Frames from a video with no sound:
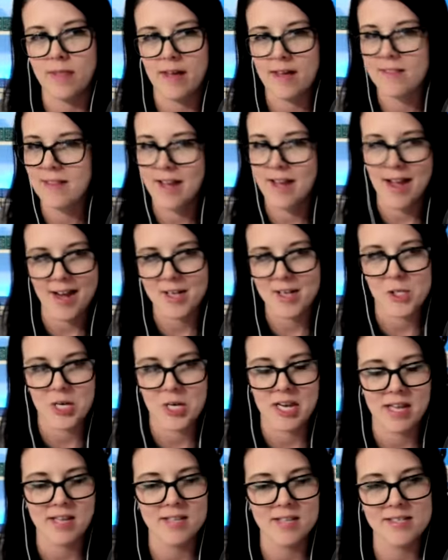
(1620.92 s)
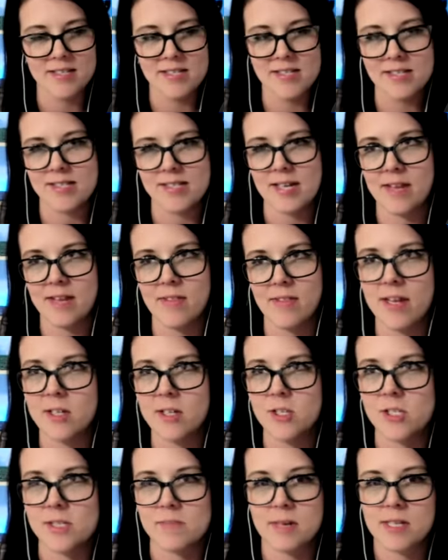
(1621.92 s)
that action is, I think
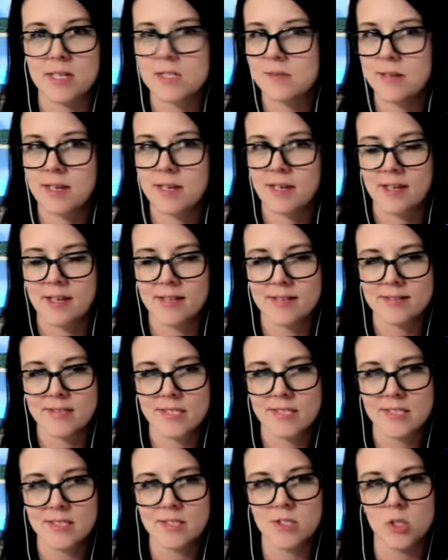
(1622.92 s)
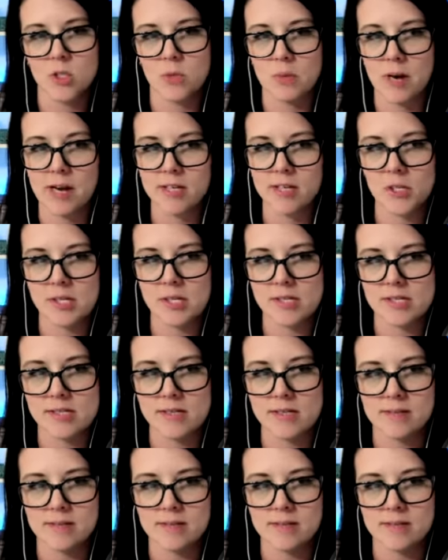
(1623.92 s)
just makes me super anxious.